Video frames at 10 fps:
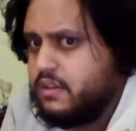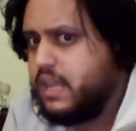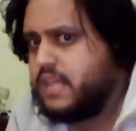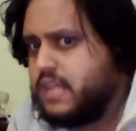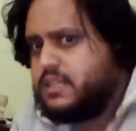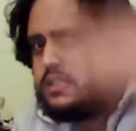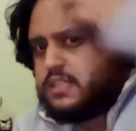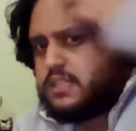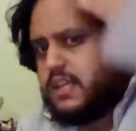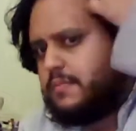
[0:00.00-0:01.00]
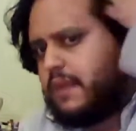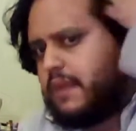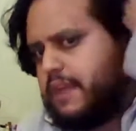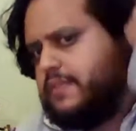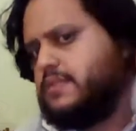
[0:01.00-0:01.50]
And it's not just him.
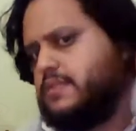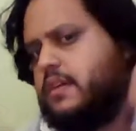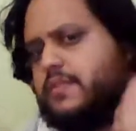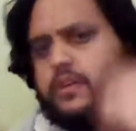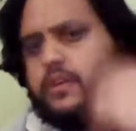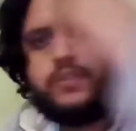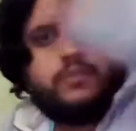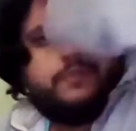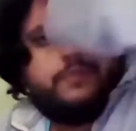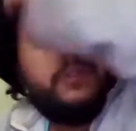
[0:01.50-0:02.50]
I feel sorry for those who are